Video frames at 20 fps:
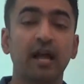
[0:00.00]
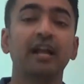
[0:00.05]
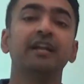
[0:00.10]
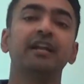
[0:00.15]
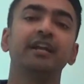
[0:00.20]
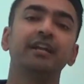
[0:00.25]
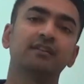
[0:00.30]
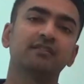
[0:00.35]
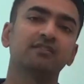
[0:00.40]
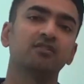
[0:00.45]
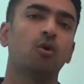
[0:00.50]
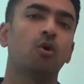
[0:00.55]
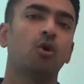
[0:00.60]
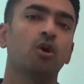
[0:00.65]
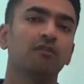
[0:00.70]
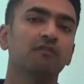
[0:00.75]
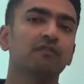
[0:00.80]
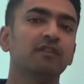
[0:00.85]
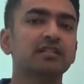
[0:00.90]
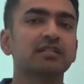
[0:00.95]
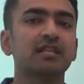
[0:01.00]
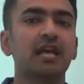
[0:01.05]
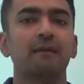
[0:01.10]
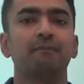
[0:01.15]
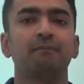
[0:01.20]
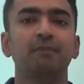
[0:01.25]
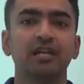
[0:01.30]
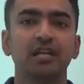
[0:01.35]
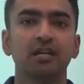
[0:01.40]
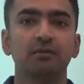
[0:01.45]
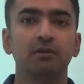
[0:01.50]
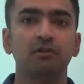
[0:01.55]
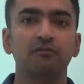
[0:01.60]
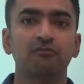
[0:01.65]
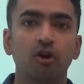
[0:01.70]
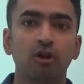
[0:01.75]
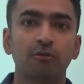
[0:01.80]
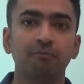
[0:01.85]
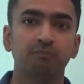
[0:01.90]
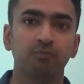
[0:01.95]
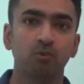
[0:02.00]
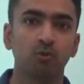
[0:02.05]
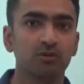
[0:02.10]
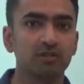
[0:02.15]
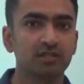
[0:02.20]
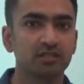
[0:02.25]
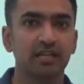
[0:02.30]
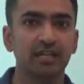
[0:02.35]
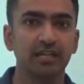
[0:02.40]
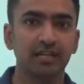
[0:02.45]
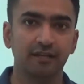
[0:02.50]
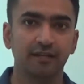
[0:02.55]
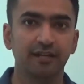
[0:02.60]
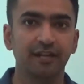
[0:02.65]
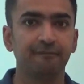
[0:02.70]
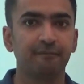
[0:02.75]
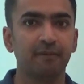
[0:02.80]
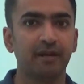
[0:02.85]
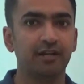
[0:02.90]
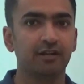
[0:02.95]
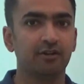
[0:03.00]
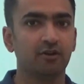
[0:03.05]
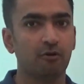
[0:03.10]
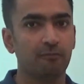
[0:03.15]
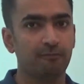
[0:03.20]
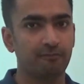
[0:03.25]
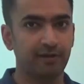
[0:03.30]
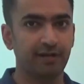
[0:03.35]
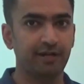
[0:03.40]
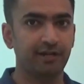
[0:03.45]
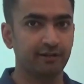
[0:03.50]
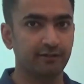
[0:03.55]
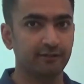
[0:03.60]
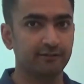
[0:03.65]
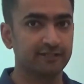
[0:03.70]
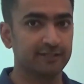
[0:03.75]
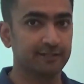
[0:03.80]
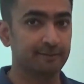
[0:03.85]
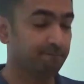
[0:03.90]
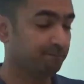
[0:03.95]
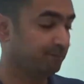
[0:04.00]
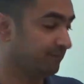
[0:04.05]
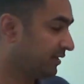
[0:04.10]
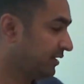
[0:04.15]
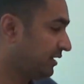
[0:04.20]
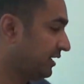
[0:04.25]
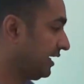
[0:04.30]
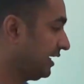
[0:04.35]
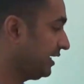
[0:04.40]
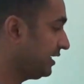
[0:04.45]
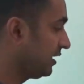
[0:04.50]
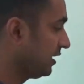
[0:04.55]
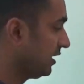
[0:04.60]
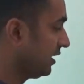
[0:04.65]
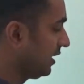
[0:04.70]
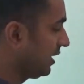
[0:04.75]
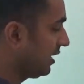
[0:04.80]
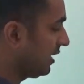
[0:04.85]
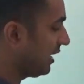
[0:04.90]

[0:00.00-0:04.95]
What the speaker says: and it's always applicable for post increment operators, right?